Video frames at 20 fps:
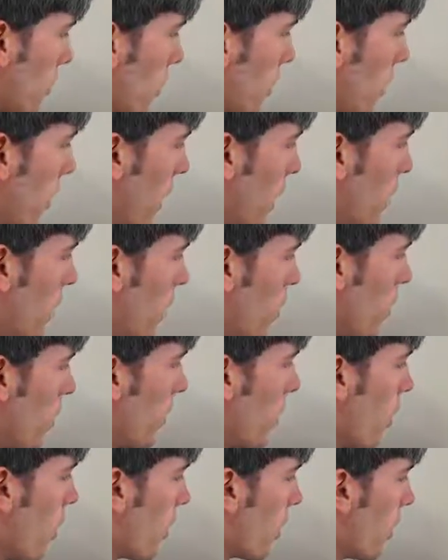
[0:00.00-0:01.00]
but
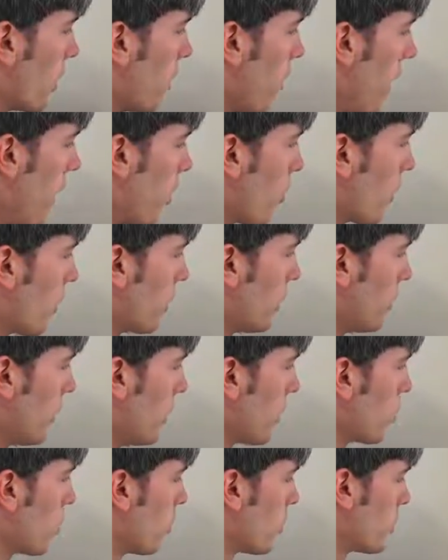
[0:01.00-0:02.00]
we know that power is
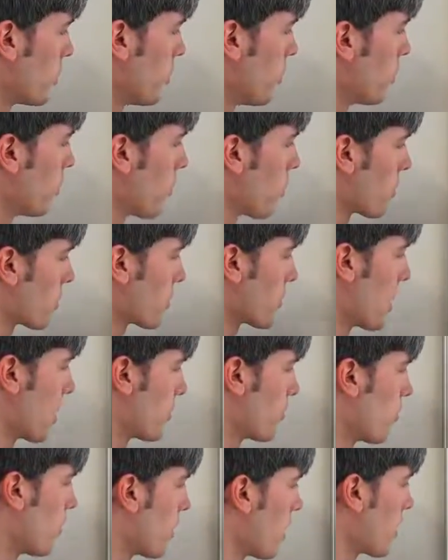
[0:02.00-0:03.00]
equal to force
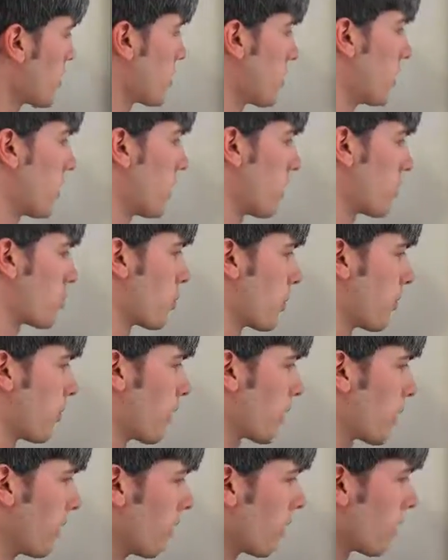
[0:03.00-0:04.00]
times velocity. That's one of
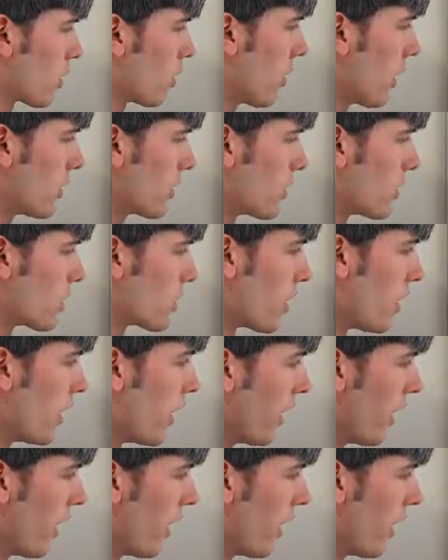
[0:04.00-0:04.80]
our given equations.